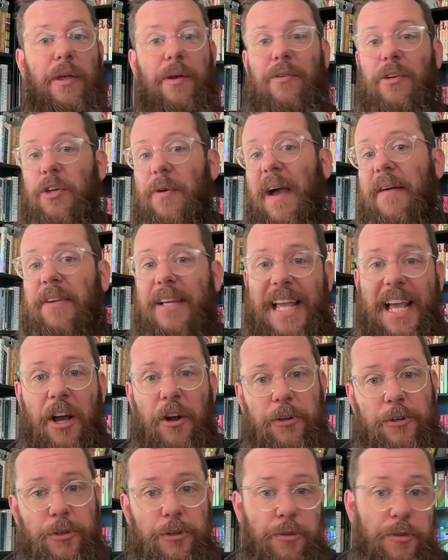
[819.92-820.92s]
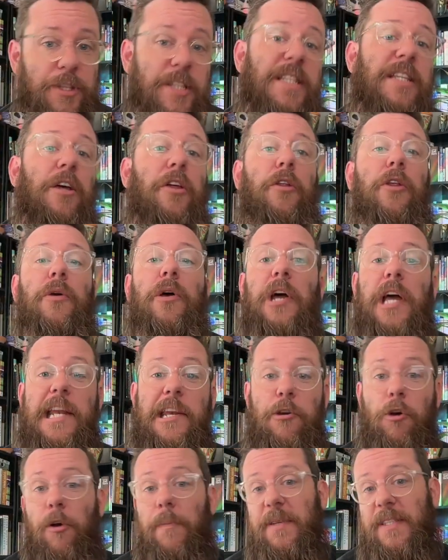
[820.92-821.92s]
have a character who's still
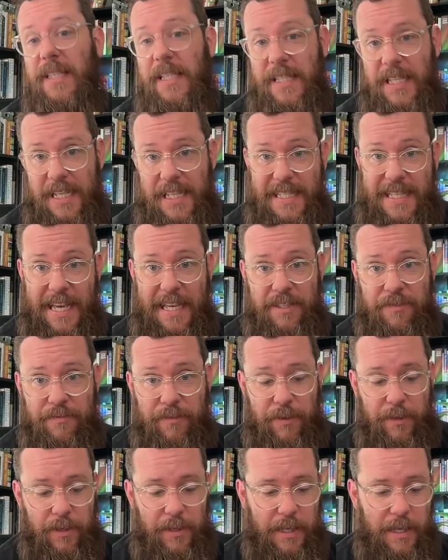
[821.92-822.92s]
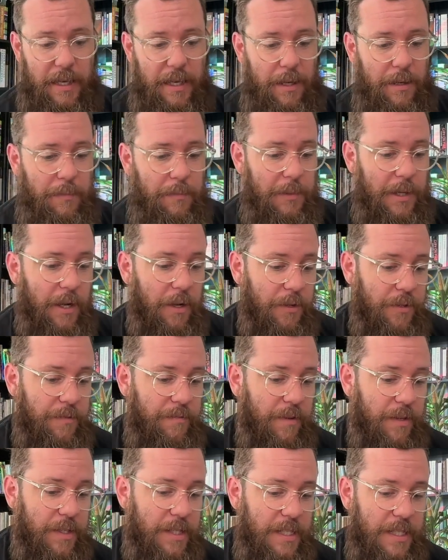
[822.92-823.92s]
enormously successful. Carol's
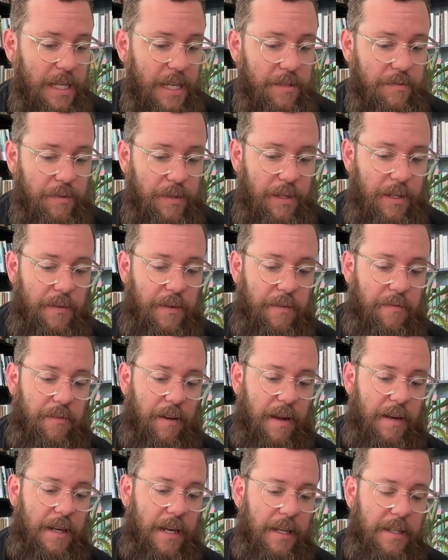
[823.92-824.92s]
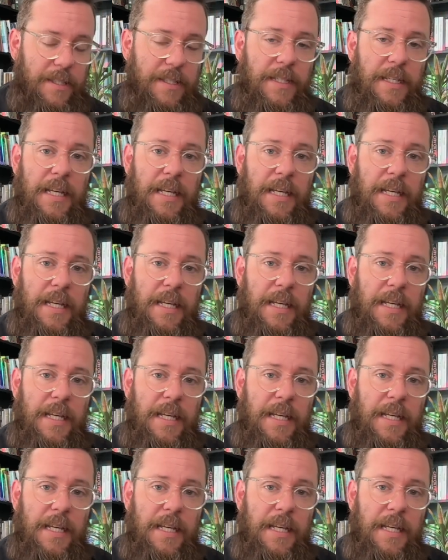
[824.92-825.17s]
very successful in finance.